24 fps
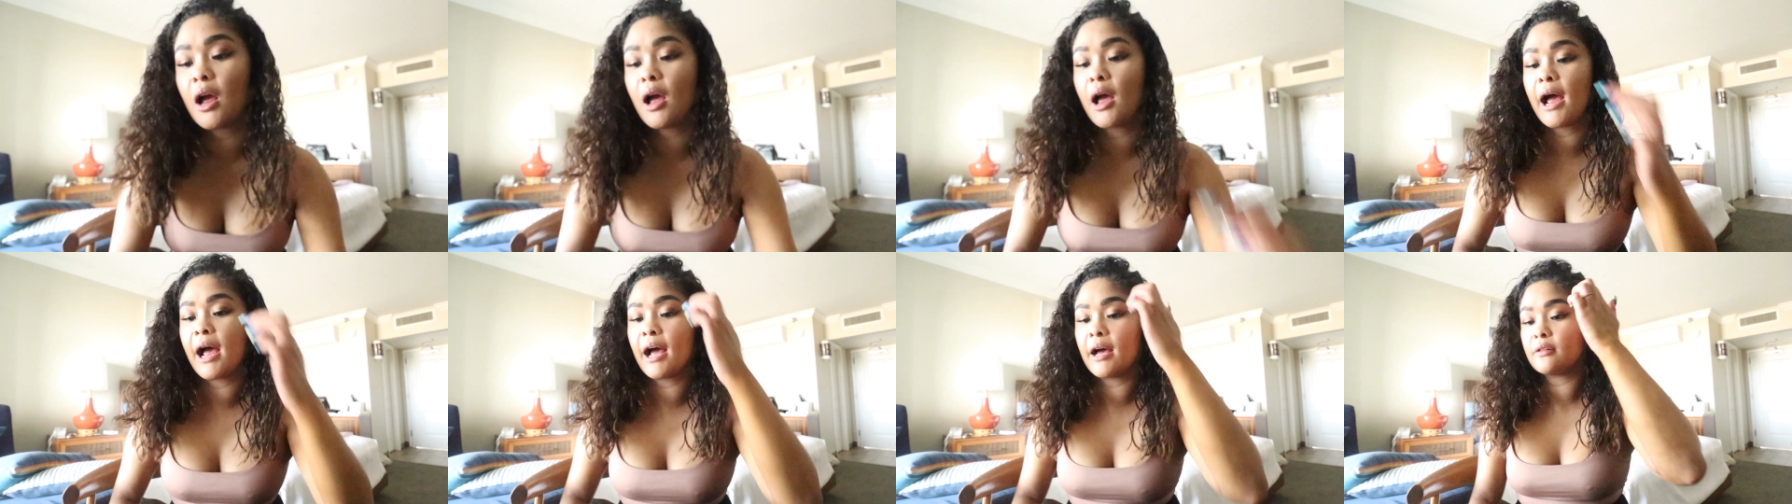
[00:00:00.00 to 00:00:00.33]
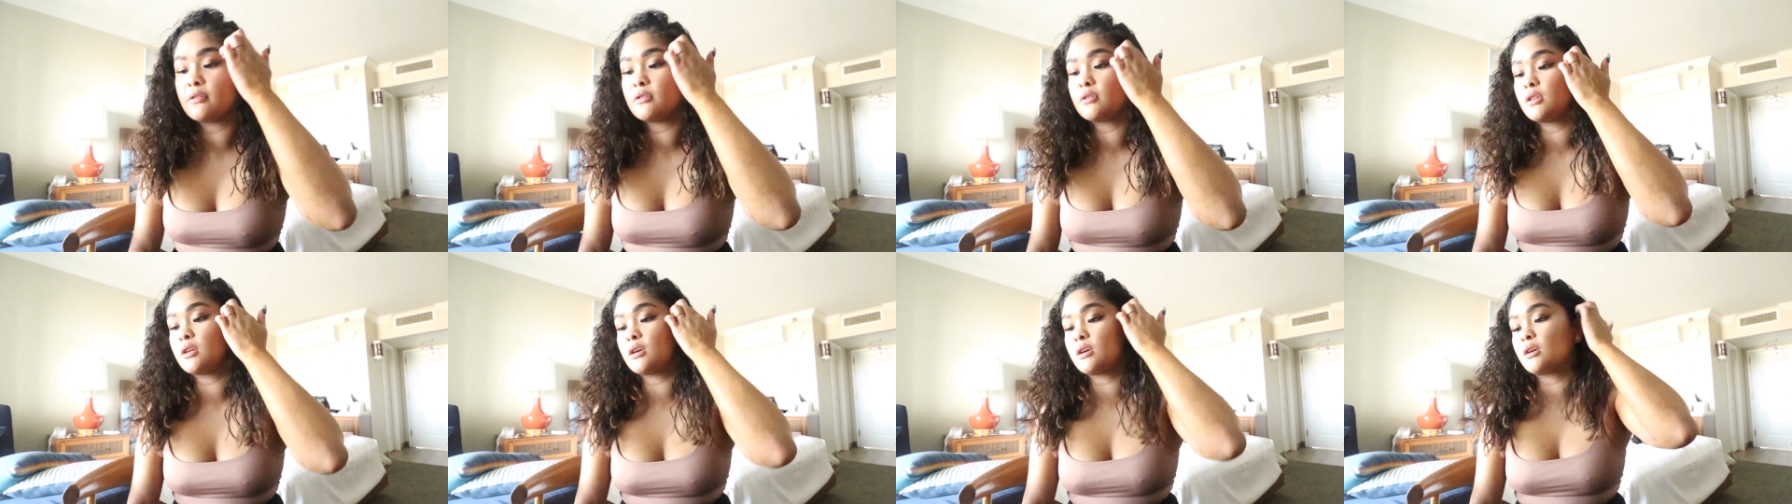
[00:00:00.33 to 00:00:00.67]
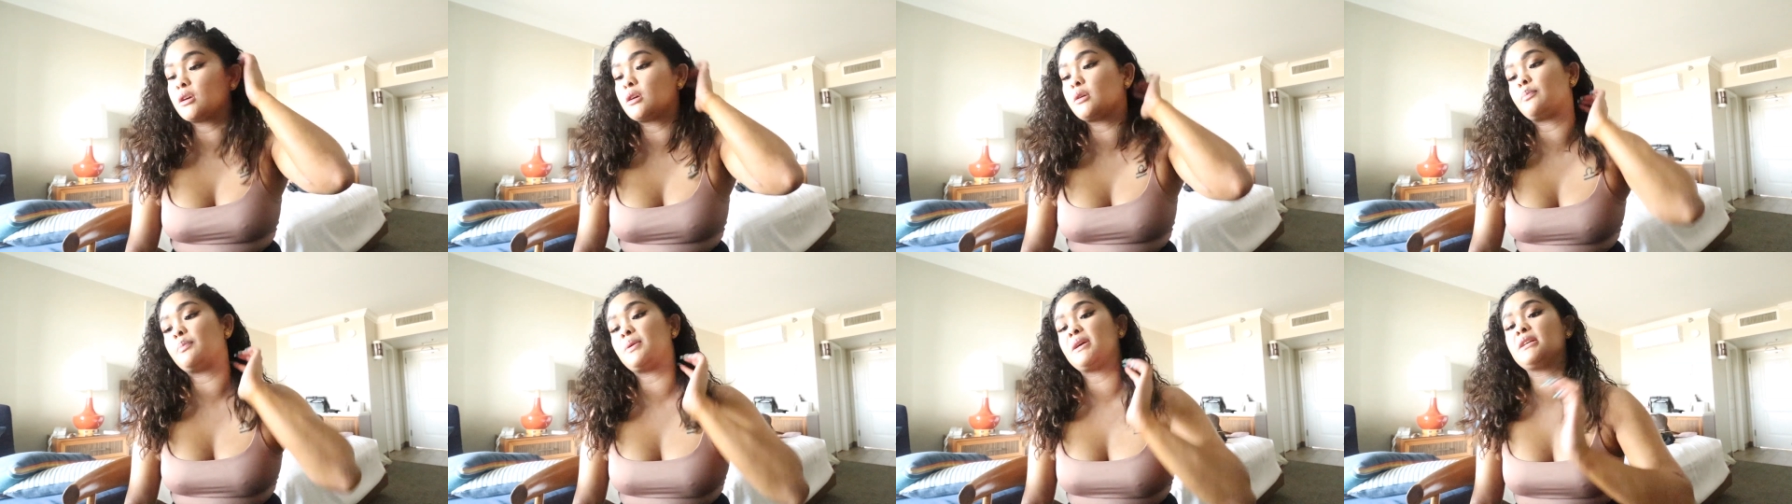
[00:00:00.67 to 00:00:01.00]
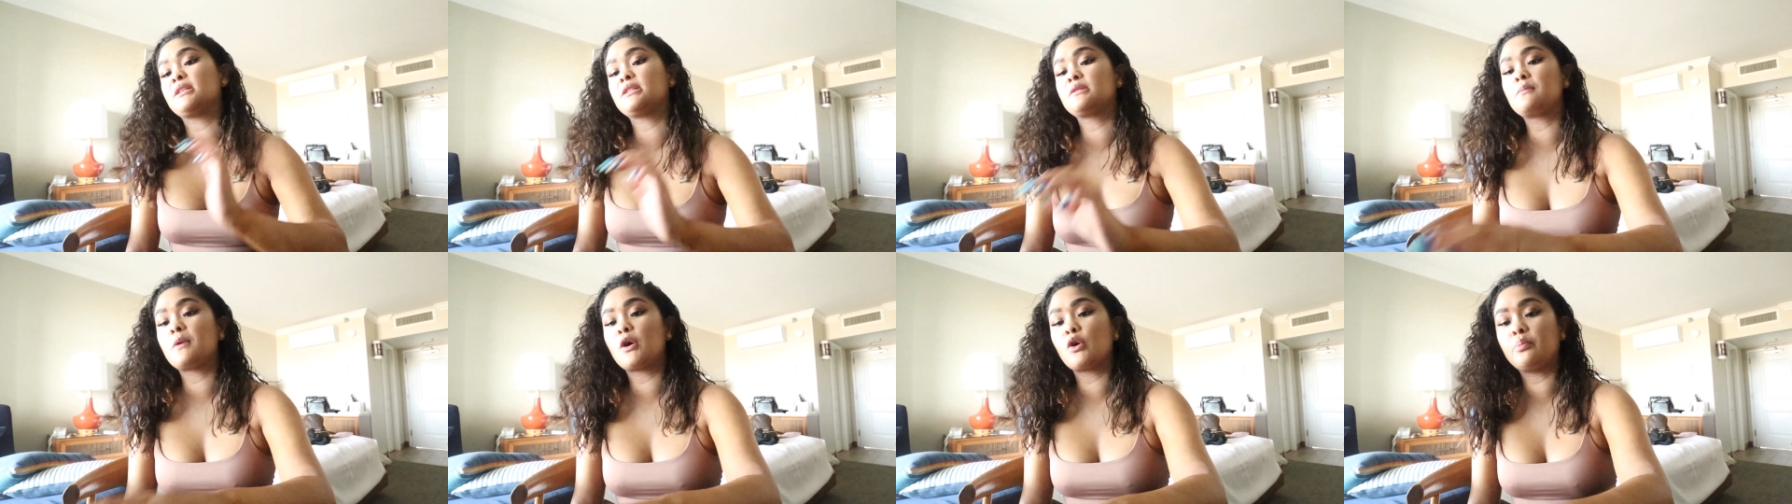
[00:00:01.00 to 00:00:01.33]
at the
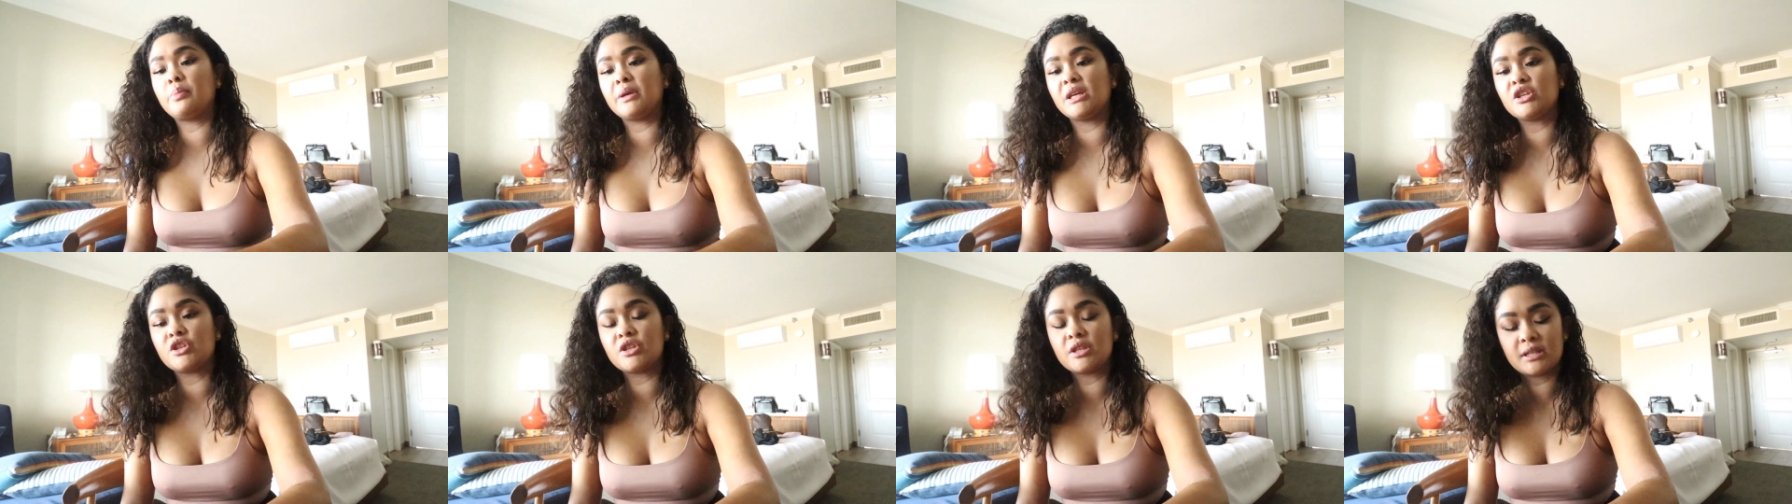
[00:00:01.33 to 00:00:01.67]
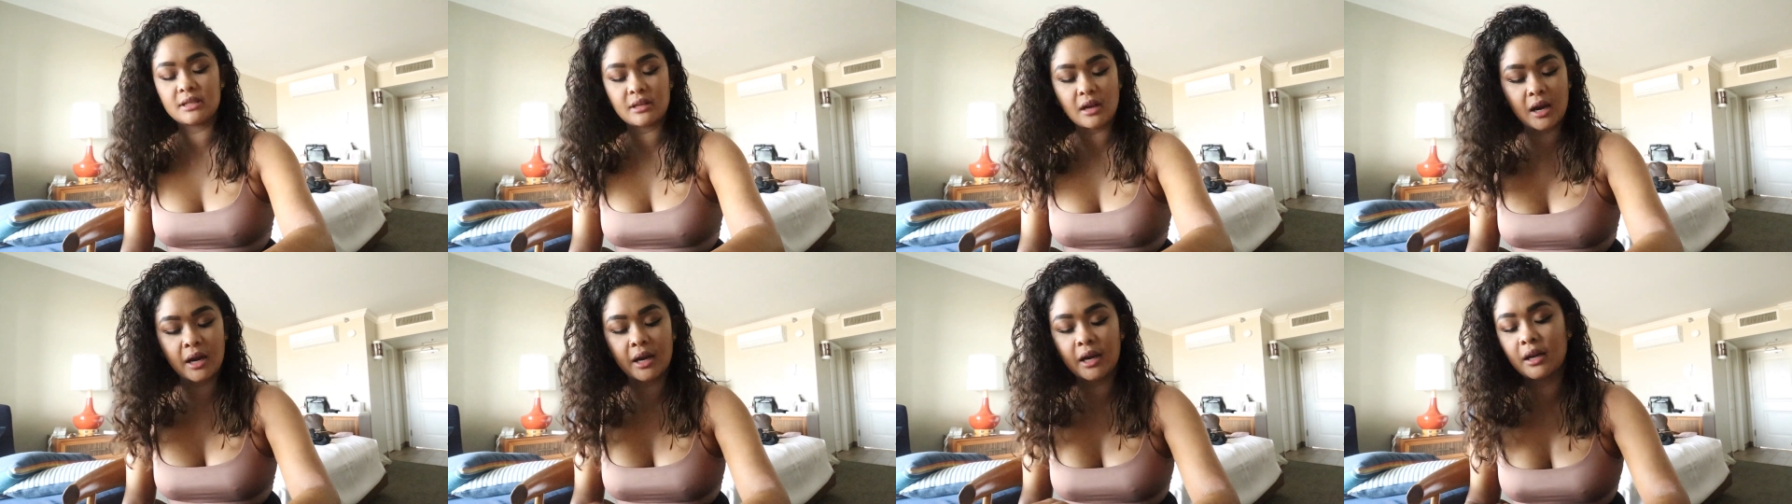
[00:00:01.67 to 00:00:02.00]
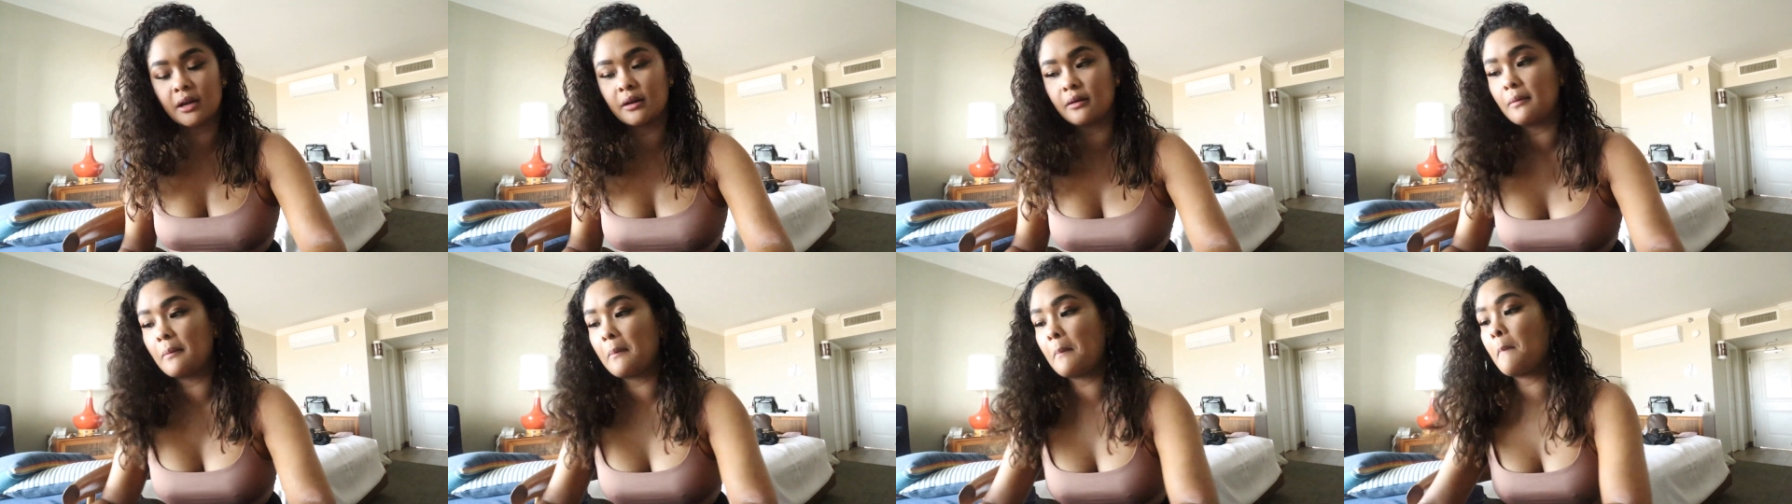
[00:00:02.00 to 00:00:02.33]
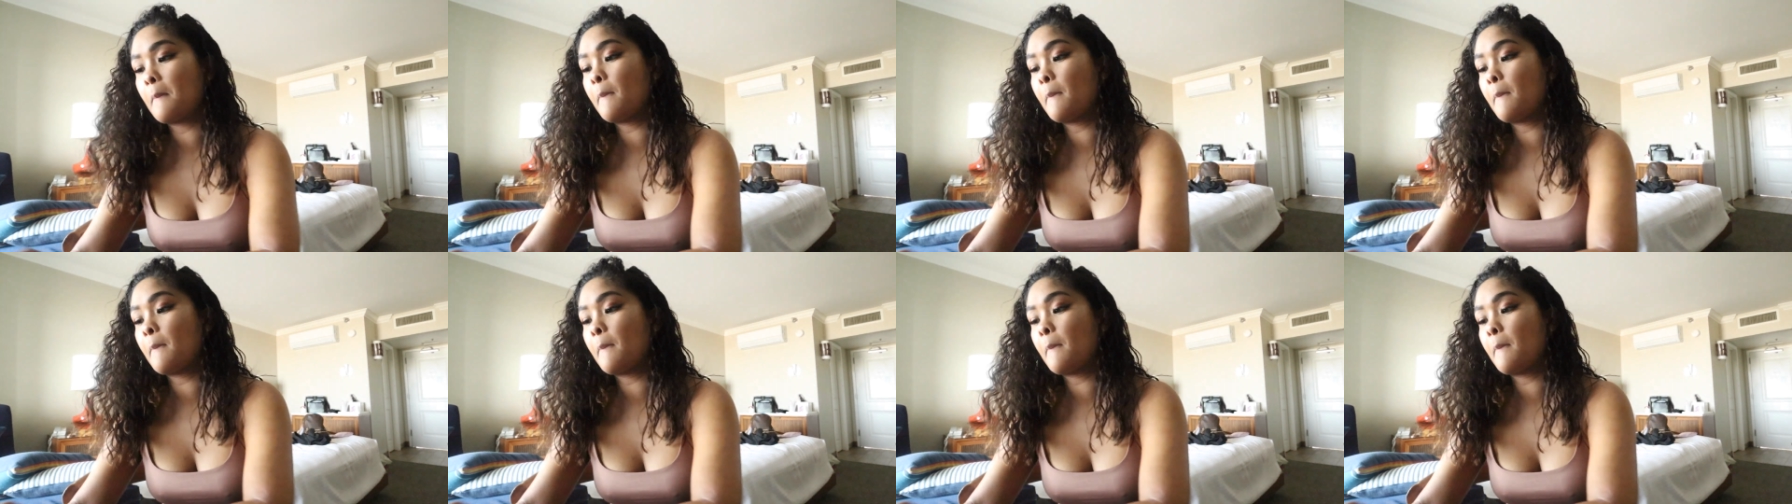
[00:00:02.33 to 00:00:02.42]
Pismo Beach sign.